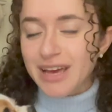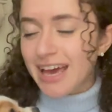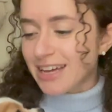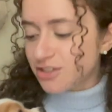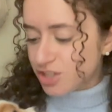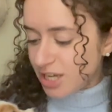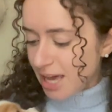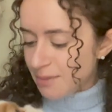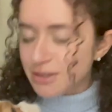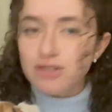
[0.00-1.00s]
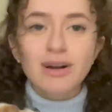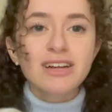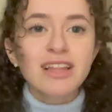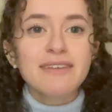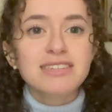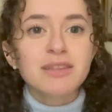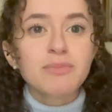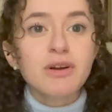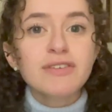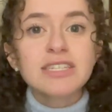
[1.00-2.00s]
and she came into our lives at the
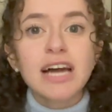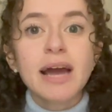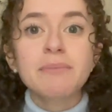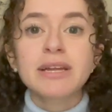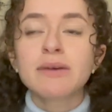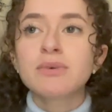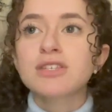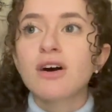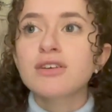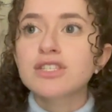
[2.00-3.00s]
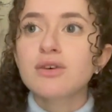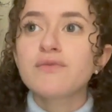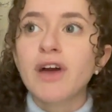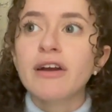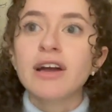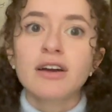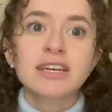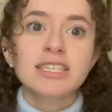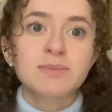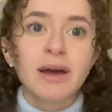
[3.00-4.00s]
perfect time but it was also very
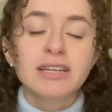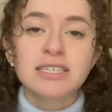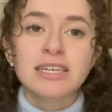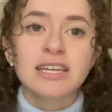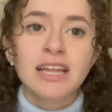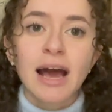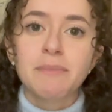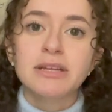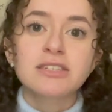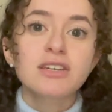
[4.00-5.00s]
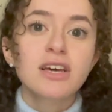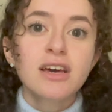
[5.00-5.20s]
unexpected it happened